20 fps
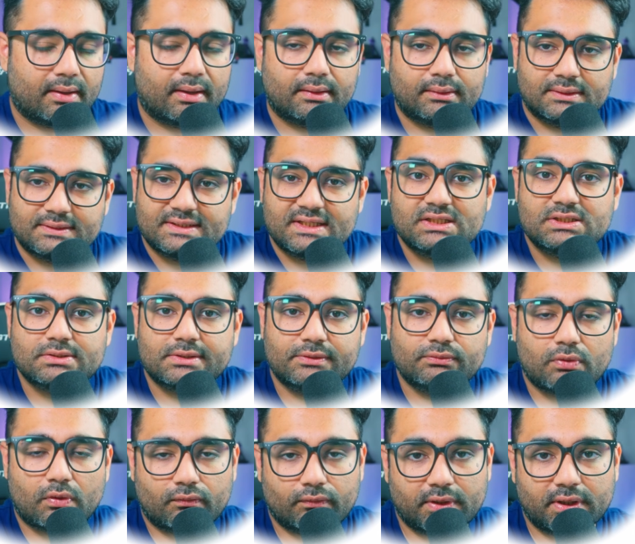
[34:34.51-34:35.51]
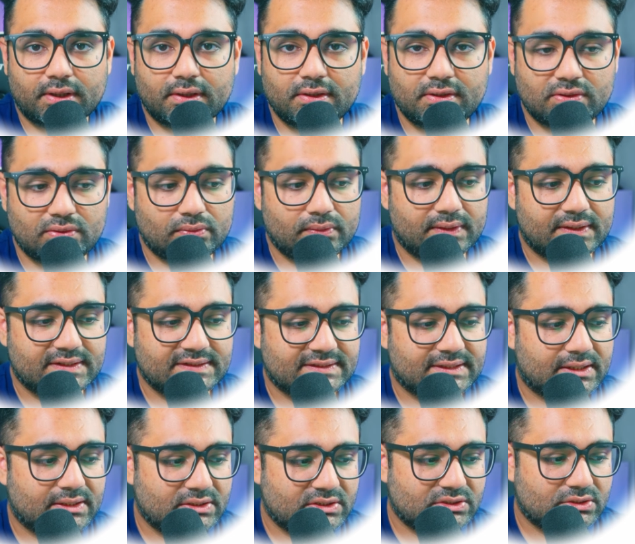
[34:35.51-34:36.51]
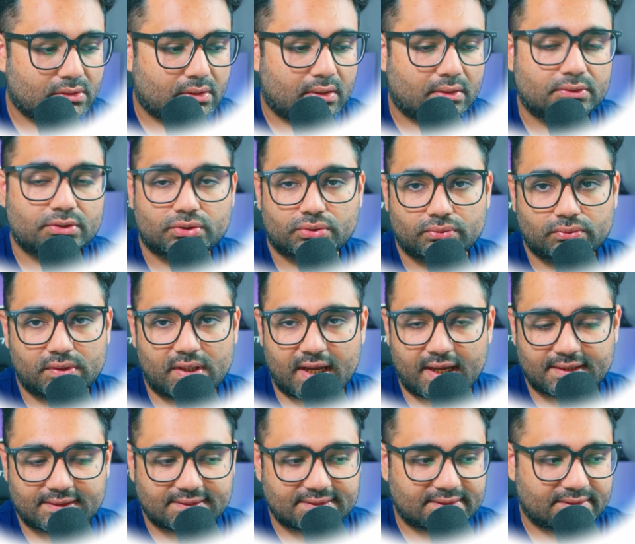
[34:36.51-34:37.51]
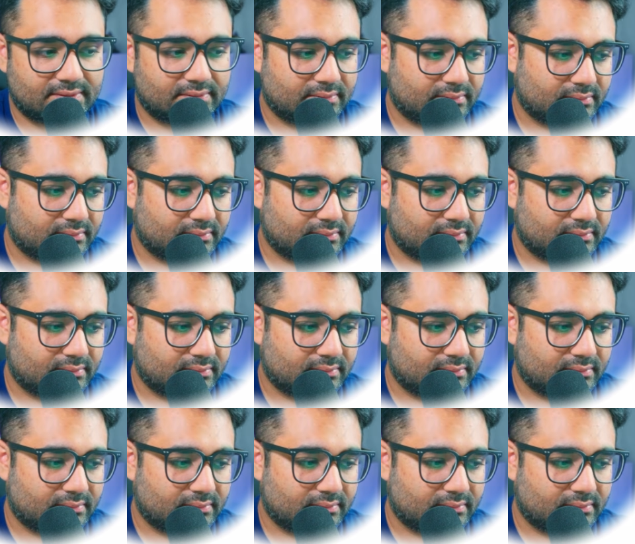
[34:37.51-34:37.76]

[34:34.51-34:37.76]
And essentially what we're going to do is install TrueNas.